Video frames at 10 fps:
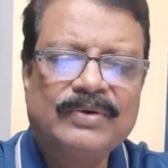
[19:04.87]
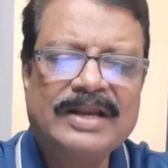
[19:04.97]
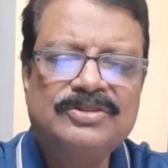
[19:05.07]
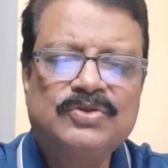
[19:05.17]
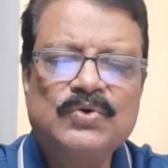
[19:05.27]

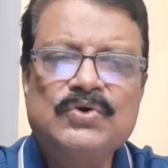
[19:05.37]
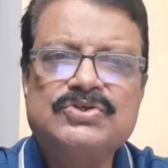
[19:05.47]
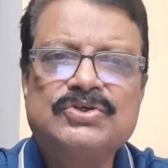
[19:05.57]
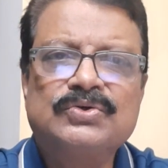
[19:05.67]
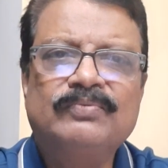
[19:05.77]
can
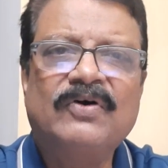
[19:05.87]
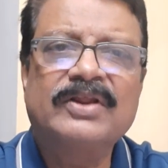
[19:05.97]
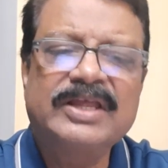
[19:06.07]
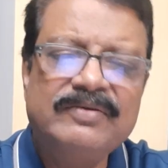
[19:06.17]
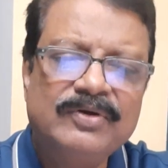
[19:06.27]
choose to
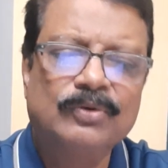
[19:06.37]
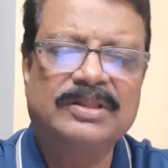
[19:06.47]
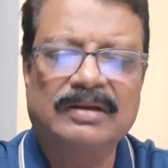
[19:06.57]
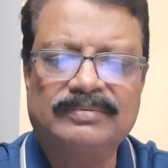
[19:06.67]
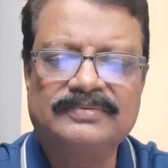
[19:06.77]
forgive
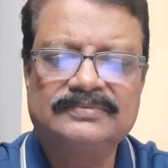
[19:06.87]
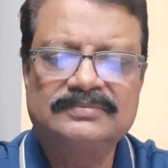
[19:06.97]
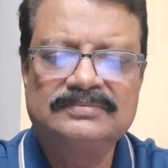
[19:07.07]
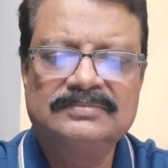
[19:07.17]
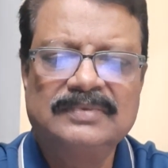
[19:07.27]
yourself
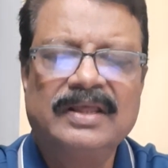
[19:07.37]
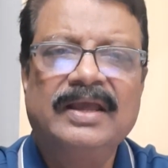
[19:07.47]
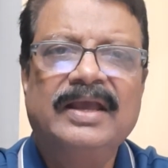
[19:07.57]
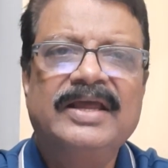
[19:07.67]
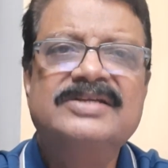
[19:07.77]

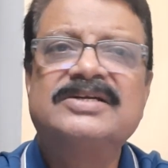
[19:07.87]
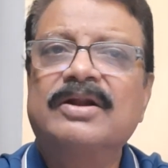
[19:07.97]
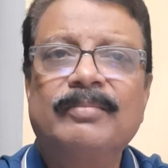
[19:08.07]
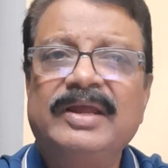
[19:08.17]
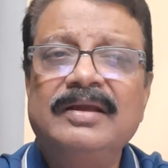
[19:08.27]
instead
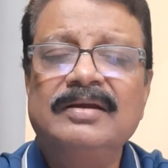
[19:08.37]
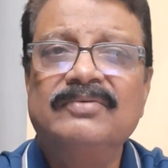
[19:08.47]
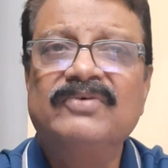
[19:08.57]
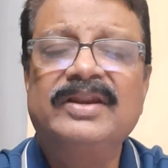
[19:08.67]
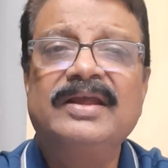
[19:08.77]
of being
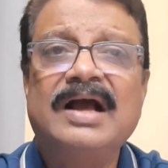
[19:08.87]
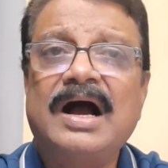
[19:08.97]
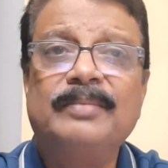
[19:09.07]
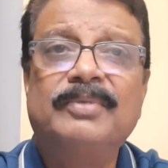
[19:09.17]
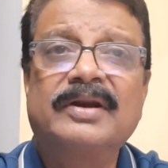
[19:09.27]
very
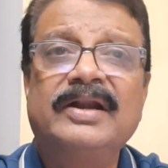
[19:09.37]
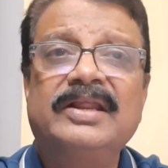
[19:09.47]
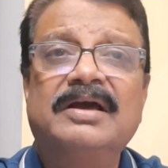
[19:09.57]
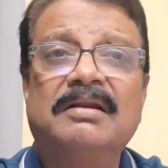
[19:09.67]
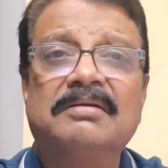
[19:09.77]

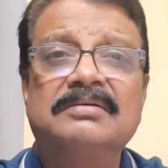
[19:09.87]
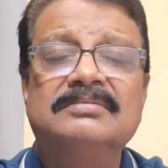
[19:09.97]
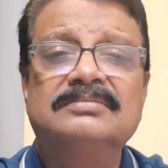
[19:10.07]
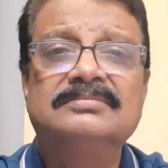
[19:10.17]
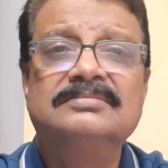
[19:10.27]
hypercritical,
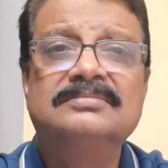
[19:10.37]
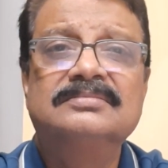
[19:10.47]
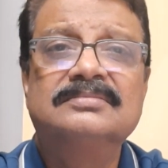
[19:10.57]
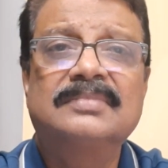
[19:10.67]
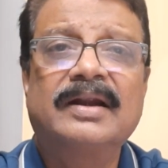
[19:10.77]

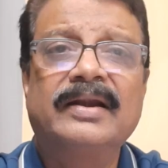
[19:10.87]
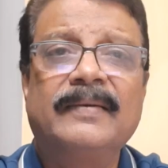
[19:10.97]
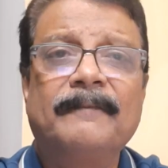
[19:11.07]
right?